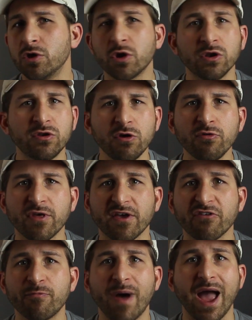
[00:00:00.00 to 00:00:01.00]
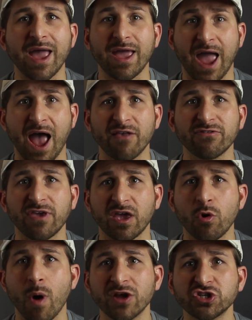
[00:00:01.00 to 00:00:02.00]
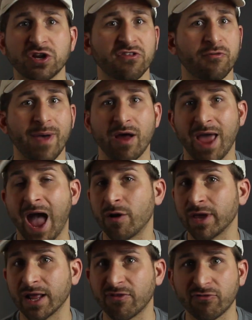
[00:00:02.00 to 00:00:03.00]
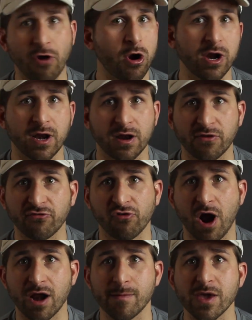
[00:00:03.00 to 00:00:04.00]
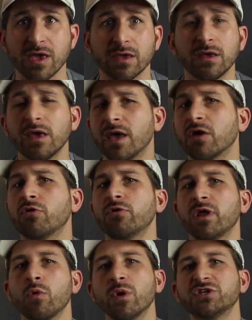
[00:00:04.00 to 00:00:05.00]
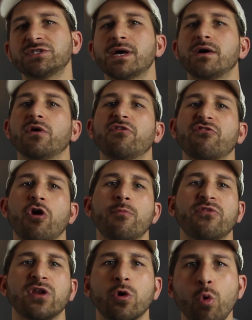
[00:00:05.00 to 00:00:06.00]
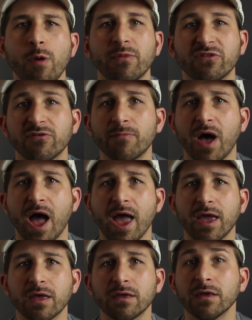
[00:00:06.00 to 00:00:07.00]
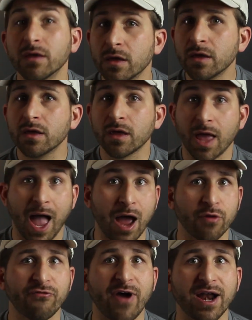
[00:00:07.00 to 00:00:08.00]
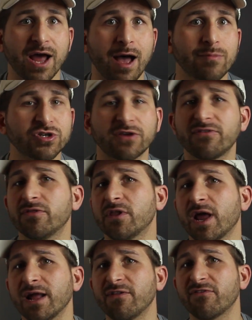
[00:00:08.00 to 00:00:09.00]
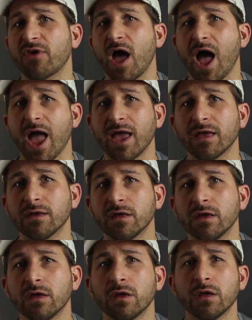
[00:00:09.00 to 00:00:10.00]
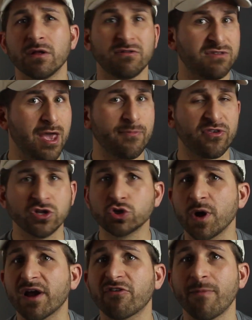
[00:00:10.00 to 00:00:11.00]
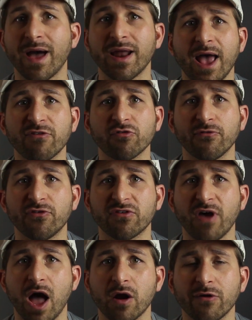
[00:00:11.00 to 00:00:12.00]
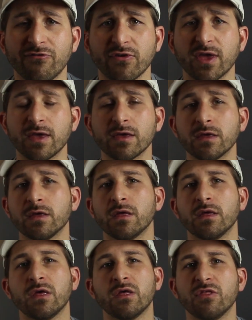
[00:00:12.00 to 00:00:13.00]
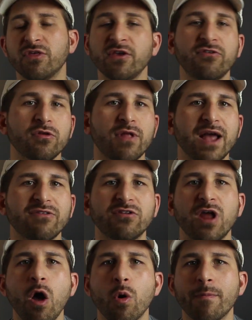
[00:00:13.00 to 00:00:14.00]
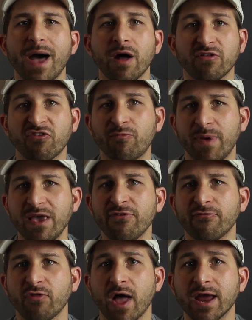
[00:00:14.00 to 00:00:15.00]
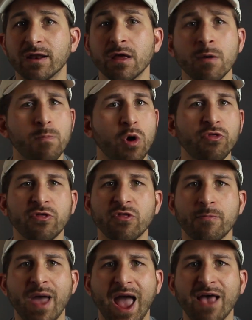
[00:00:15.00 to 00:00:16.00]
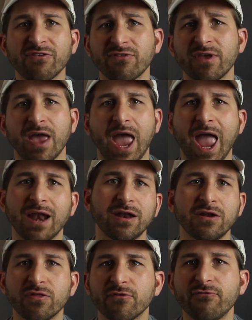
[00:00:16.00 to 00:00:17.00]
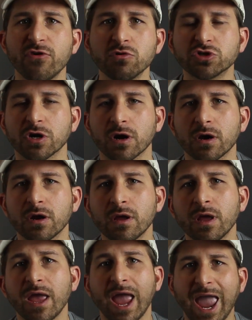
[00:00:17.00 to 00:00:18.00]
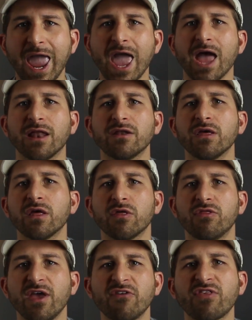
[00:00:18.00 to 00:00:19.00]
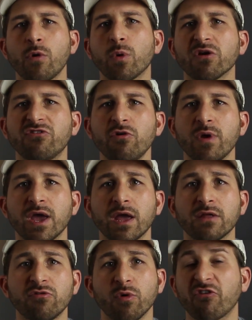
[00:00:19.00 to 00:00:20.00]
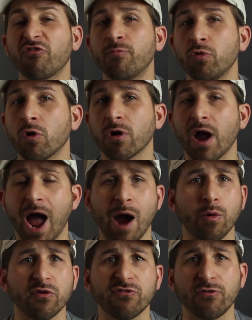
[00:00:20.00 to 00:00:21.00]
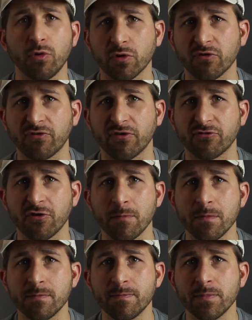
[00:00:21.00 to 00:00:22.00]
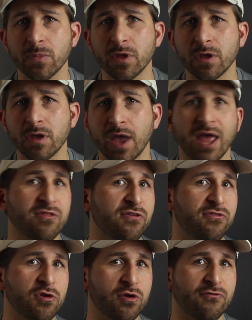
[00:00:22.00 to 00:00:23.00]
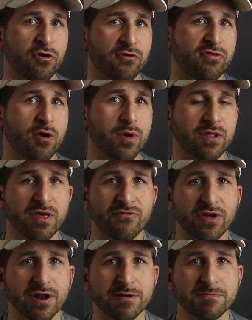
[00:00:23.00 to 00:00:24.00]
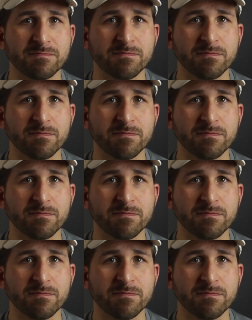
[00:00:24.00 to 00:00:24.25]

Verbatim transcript: You can do this by asking questions about how to get started in astronomy, including which telescopes and equipment to buy, how to find objects in the night sky, tips and tricks astrophotography, things you'd like to know about spaceflight, both in the past and into the future, and things that we're doing to explore our solar system and this universe that we live in.